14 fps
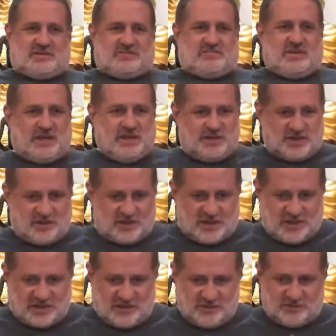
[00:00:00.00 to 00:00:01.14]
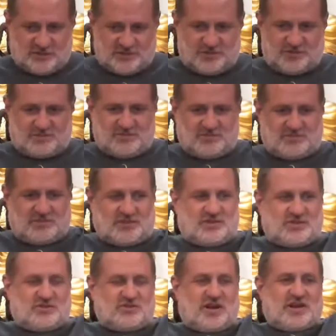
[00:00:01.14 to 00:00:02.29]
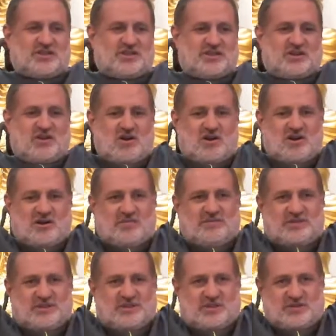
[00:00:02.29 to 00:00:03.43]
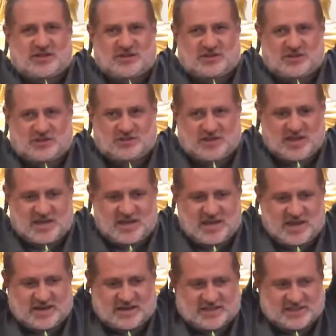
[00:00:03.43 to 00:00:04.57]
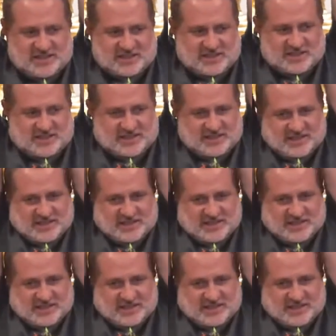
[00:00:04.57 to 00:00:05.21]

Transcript: making sure that you stretch your arms and stretch your legs,